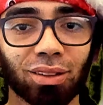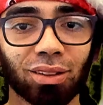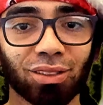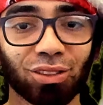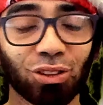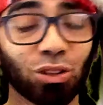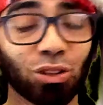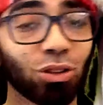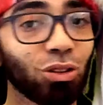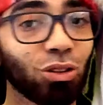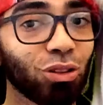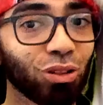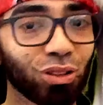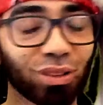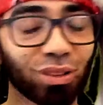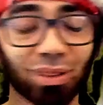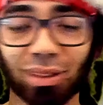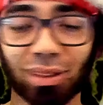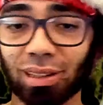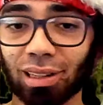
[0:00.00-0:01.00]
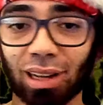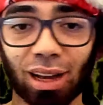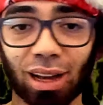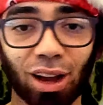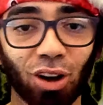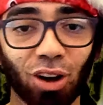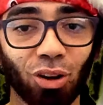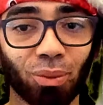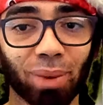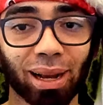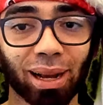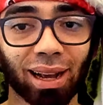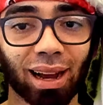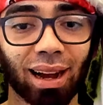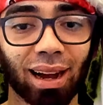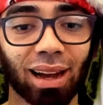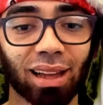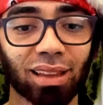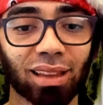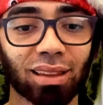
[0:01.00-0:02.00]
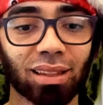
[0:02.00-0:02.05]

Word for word: Dude. Oh my god.